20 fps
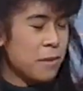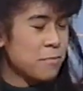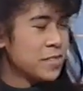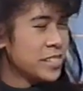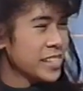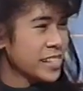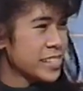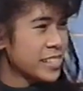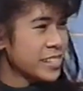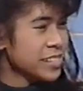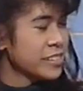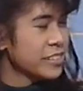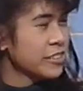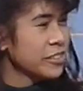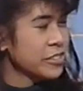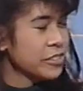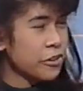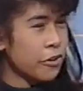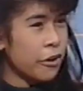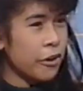I'm 16
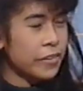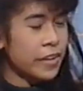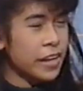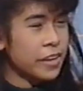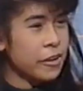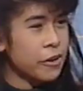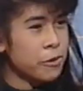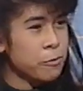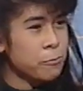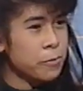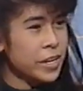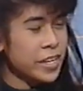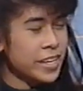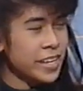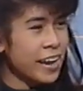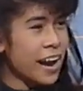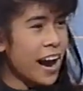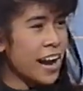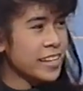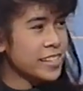years old. I go to
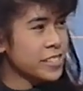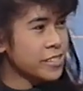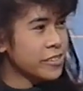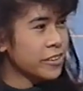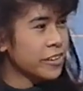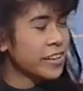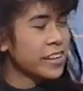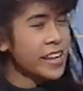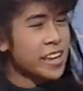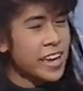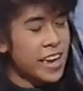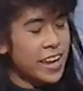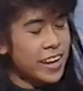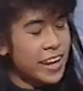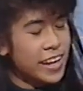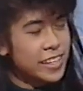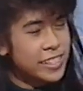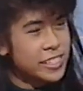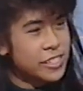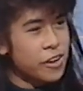Whitney High School,
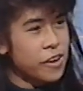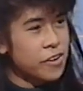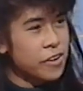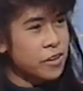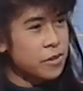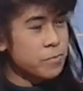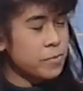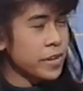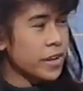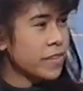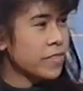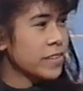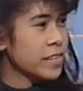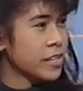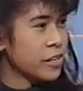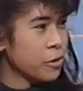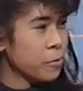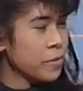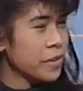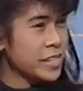and next year I'm going to be on the
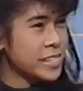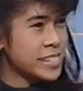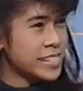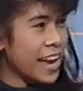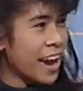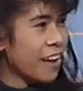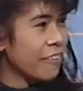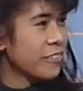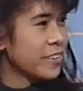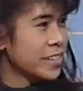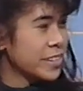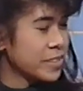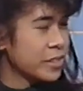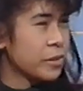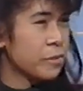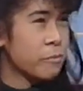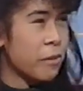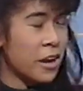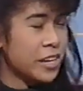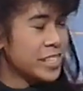yearbook staff and in
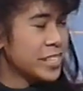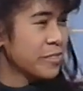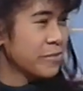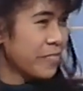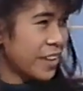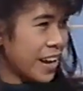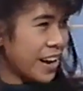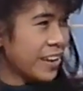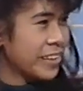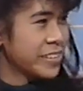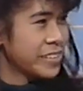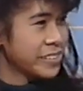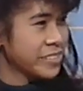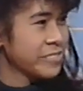the marching band.